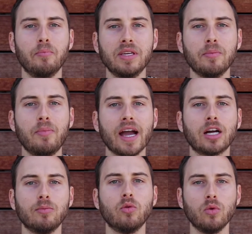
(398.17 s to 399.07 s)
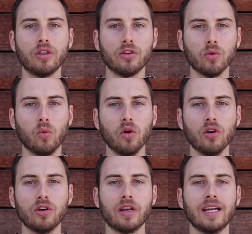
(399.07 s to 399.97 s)
be impeccable with your
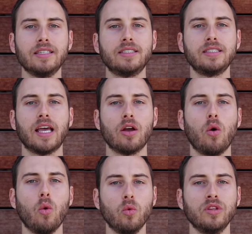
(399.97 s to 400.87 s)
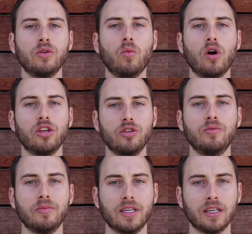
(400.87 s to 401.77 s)
word, and say only what you
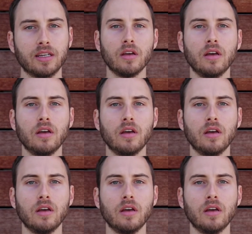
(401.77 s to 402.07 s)
mean.